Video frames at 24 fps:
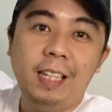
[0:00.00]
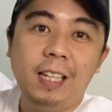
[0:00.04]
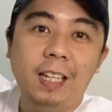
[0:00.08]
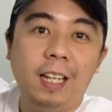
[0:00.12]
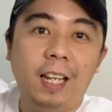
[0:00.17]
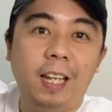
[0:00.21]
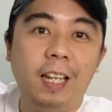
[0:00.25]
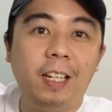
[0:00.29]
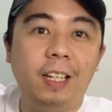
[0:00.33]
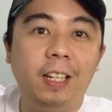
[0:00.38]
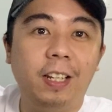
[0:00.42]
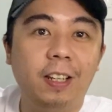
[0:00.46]

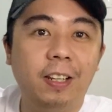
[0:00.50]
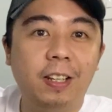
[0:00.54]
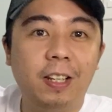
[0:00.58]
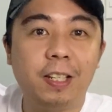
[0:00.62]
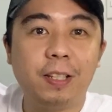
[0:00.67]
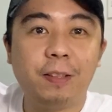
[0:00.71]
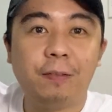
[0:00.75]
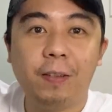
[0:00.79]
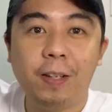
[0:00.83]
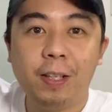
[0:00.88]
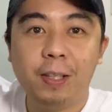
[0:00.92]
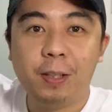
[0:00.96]
And in this
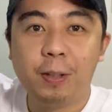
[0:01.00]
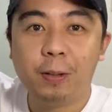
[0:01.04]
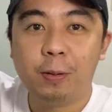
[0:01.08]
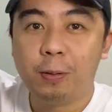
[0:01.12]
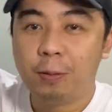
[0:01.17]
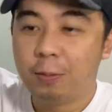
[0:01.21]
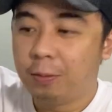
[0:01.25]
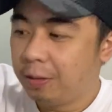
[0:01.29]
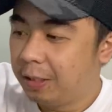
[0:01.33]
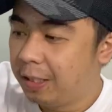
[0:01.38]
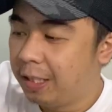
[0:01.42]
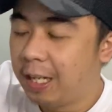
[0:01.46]

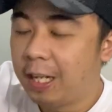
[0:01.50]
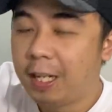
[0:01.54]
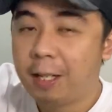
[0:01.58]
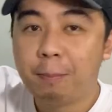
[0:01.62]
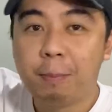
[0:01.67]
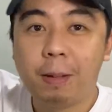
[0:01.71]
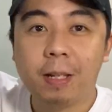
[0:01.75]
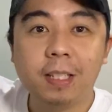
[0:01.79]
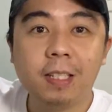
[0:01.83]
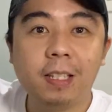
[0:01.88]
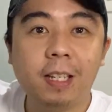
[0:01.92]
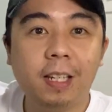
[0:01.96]
video,
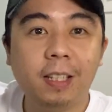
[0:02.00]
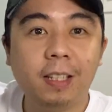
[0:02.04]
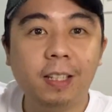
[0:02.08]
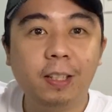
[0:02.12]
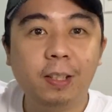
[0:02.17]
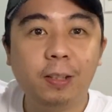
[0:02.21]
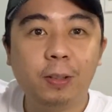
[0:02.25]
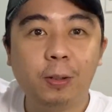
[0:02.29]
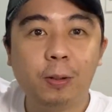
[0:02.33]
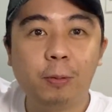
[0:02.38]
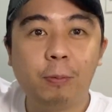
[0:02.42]
i-unbox natin to.